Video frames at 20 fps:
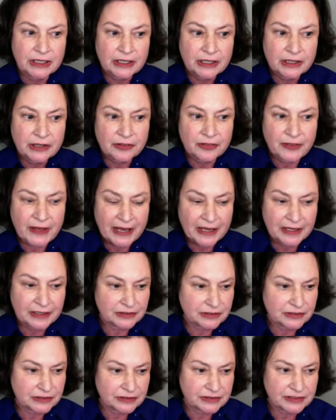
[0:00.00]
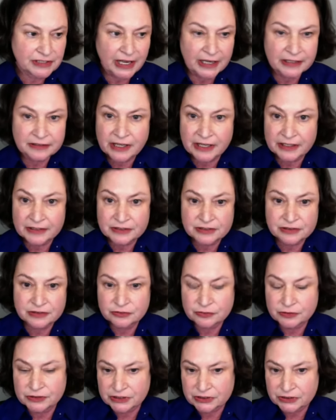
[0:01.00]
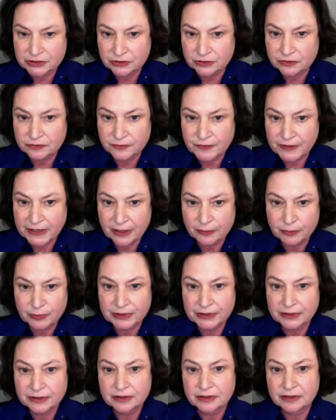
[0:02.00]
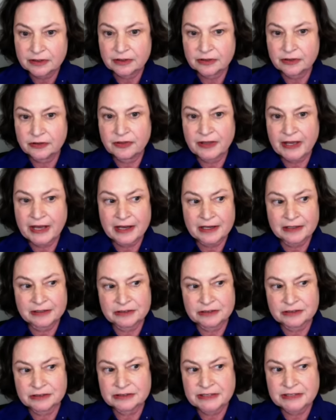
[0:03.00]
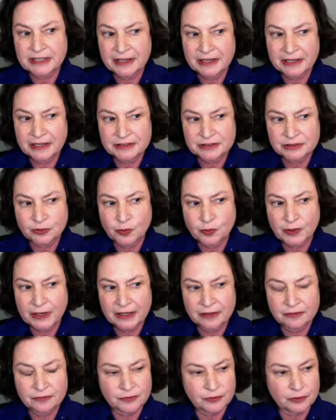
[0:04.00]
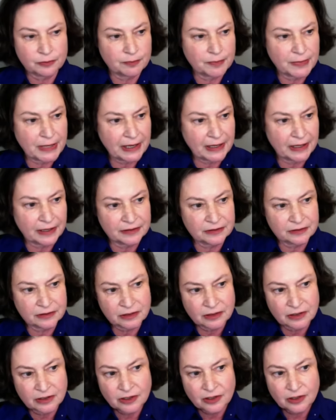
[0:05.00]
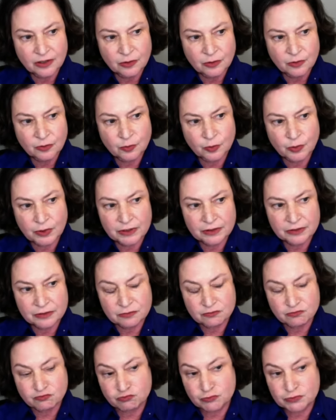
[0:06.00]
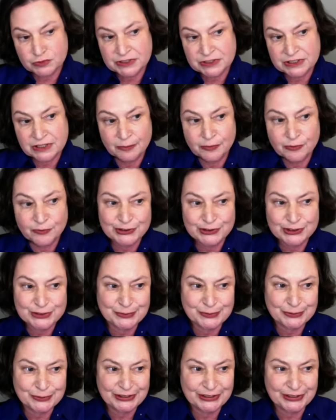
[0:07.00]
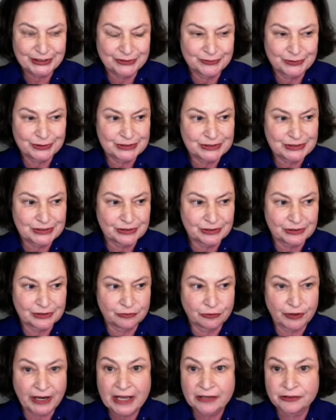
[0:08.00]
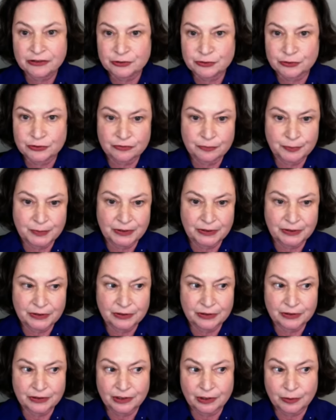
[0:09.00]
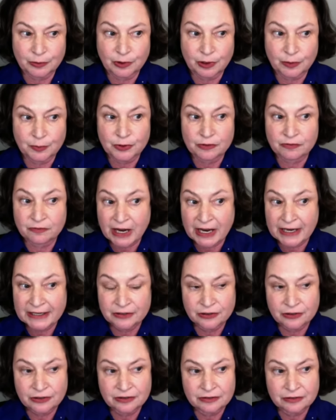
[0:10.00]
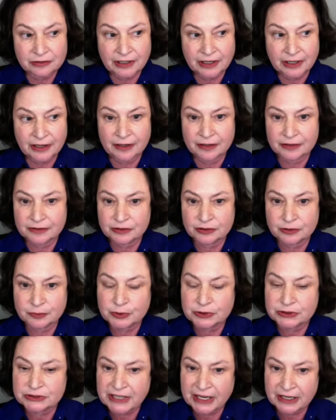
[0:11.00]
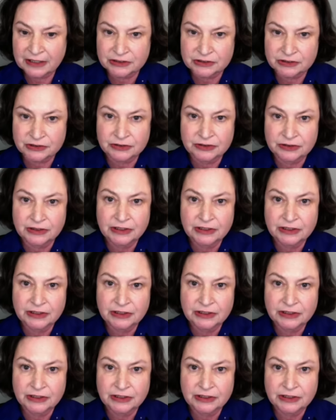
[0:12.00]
that sidelines the traditional family, that takes away from men what some of us believe is the grandeur of being a, a, provider and a protector.